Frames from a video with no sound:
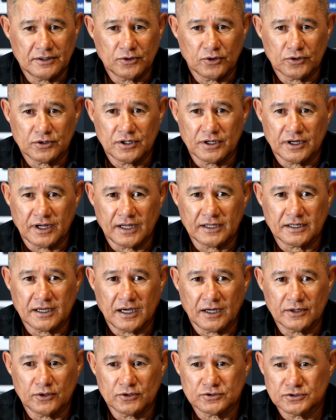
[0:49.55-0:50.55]
thought the red
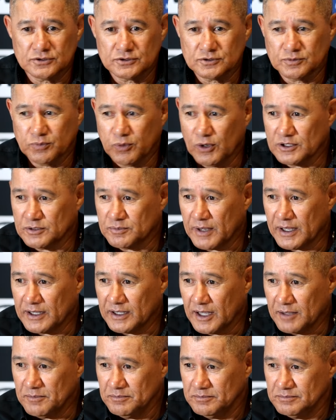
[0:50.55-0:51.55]
card also spoilt my
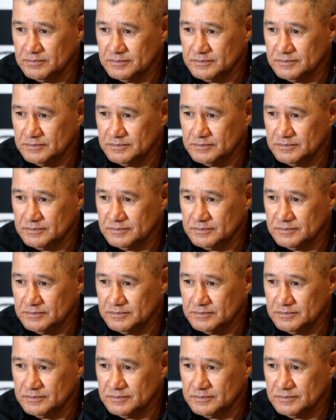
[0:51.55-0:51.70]
game.